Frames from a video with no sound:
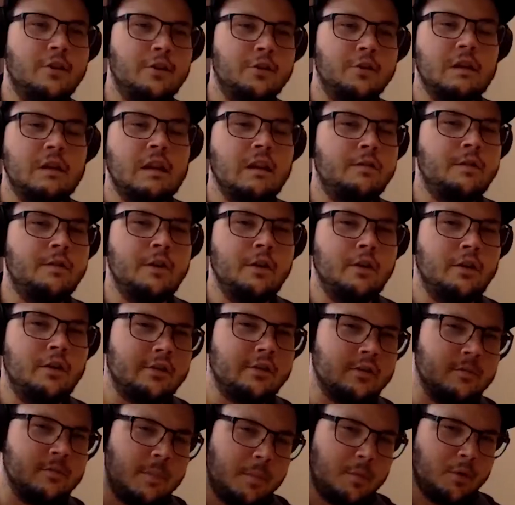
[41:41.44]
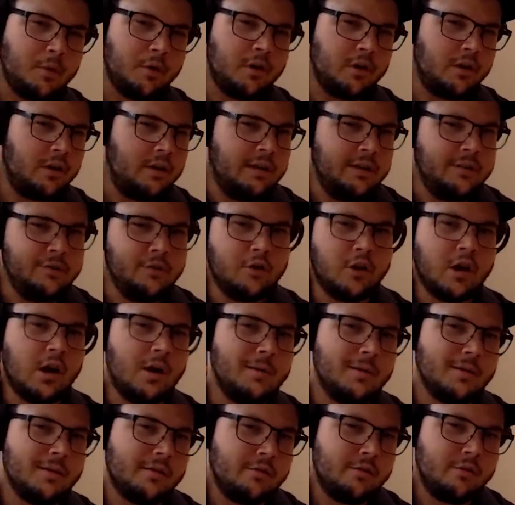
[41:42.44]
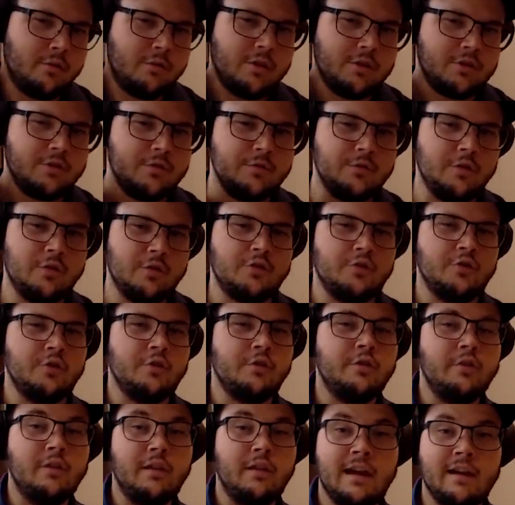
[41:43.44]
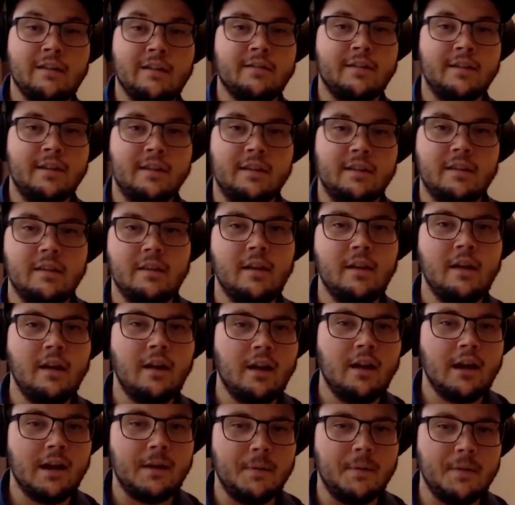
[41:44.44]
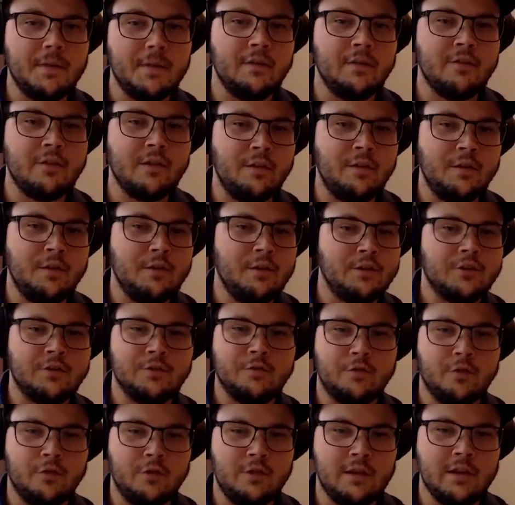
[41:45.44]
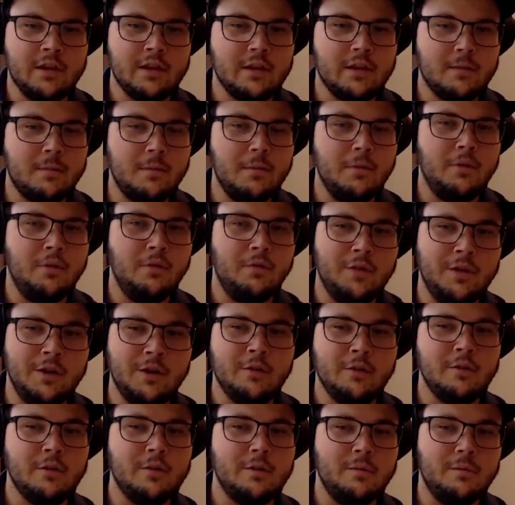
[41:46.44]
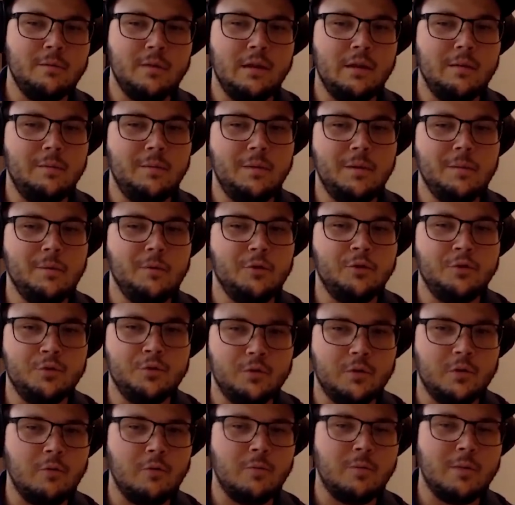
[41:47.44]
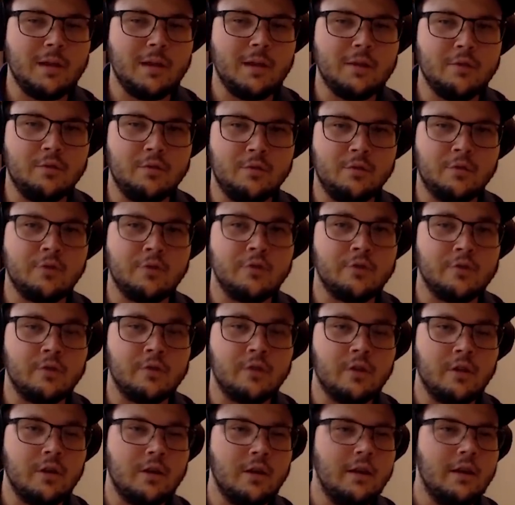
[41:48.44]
under this video, also people are going to leave their comments and their questions for sure. So you guys can comment there if you have any questions for Nick below the video, and he'll be able to uh, reply to you for sure.